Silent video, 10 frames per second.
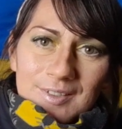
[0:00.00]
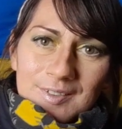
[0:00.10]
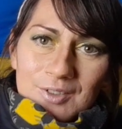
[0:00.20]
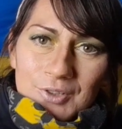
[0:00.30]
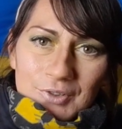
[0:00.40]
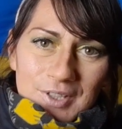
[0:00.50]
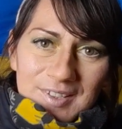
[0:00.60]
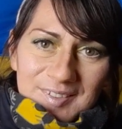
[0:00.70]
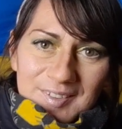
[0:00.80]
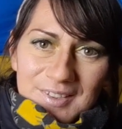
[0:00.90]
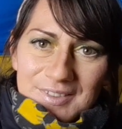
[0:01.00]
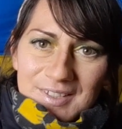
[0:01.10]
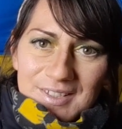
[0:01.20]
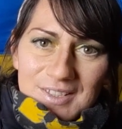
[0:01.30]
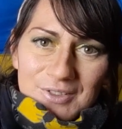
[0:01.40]
is good or excellent,
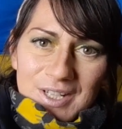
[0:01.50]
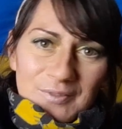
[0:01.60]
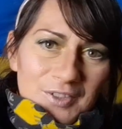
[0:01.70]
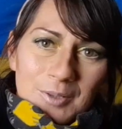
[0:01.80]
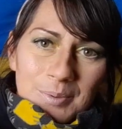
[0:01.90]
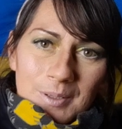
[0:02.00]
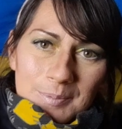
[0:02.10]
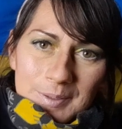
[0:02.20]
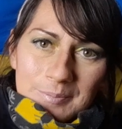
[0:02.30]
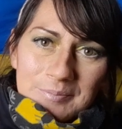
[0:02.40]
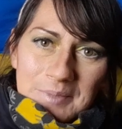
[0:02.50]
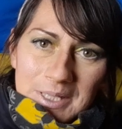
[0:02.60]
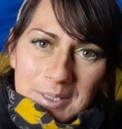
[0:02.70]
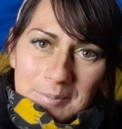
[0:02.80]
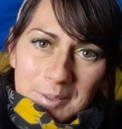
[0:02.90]
then you'll have no problem,
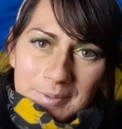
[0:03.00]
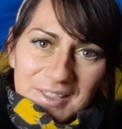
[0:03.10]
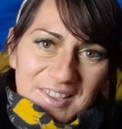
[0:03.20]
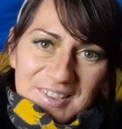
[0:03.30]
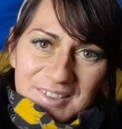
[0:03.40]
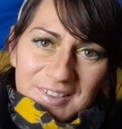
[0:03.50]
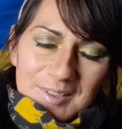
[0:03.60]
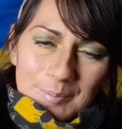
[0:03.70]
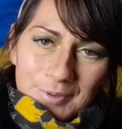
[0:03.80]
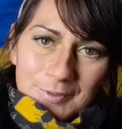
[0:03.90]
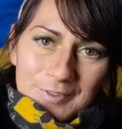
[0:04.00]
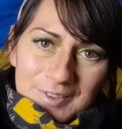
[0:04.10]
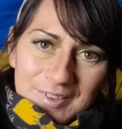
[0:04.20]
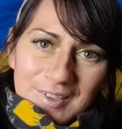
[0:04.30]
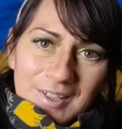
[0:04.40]
it'll be loud and clear,
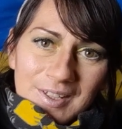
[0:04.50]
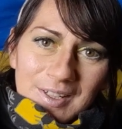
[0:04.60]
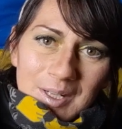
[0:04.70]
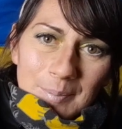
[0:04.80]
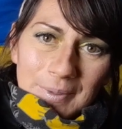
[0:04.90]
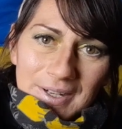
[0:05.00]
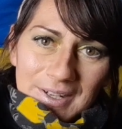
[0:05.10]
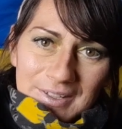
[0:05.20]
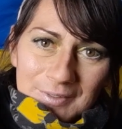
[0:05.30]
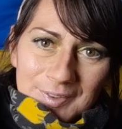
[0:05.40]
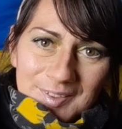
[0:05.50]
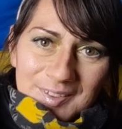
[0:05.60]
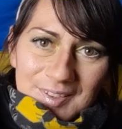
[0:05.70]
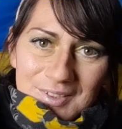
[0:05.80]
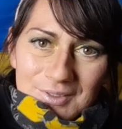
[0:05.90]
perfect. But if the
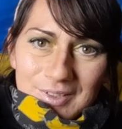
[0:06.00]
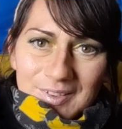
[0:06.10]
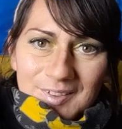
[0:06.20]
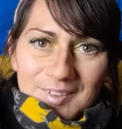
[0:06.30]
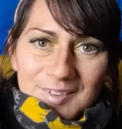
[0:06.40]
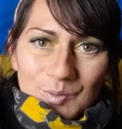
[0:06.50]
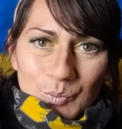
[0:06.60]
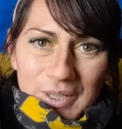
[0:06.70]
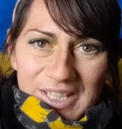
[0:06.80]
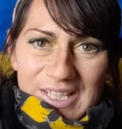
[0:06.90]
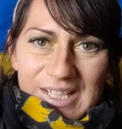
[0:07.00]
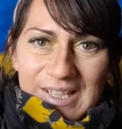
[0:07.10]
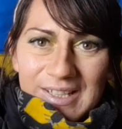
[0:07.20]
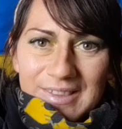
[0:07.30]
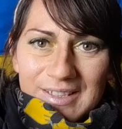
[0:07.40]
signal is weak,
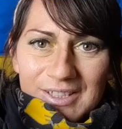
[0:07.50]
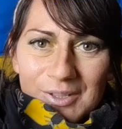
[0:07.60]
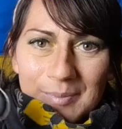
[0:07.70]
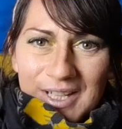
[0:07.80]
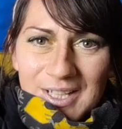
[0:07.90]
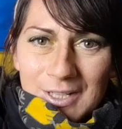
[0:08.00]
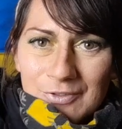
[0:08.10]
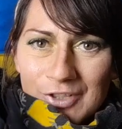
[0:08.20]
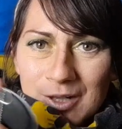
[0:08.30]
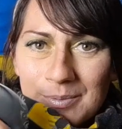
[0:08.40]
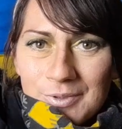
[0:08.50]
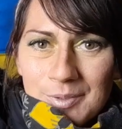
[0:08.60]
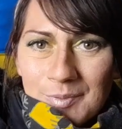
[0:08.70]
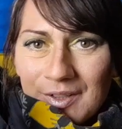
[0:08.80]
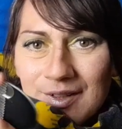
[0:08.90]
then you may have trouble
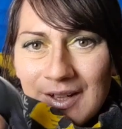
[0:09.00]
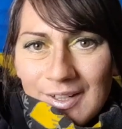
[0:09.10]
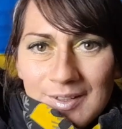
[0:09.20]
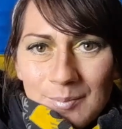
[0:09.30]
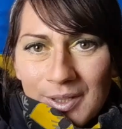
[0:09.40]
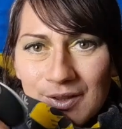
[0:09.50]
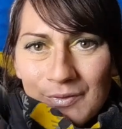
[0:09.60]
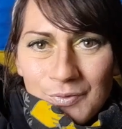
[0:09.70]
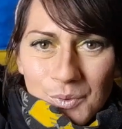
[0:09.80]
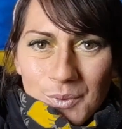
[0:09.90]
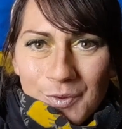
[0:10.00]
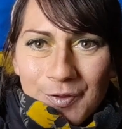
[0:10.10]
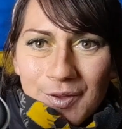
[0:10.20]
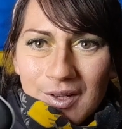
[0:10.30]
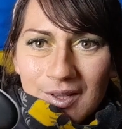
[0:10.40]
communicating back and
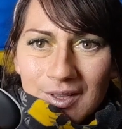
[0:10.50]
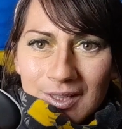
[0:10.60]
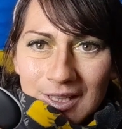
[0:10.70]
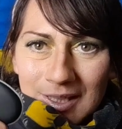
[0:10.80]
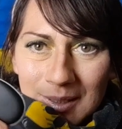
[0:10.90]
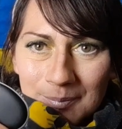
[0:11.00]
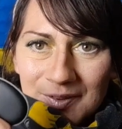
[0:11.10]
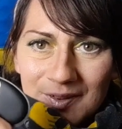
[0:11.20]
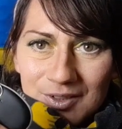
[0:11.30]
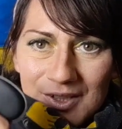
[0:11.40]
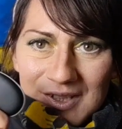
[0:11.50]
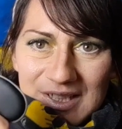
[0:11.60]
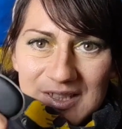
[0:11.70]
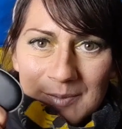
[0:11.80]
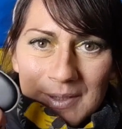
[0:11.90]
forth, so you
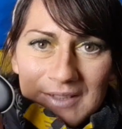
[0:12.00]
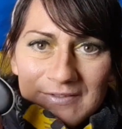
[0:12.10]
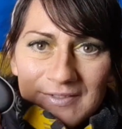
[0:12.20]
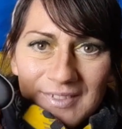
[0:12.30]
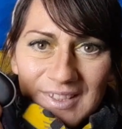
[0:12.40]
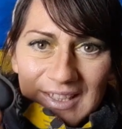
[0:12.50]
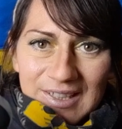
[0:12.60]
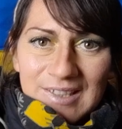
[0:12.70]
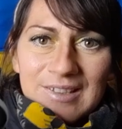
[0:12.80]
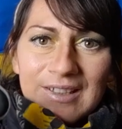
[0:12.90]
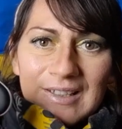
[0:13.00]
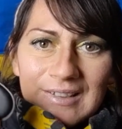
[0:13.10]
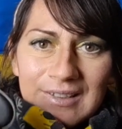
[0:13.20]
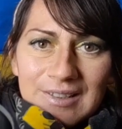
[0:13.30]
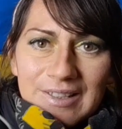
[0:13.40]
need to be loud
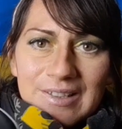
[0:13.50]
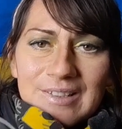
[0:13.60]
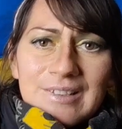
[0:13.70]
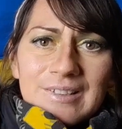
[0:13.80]
and clear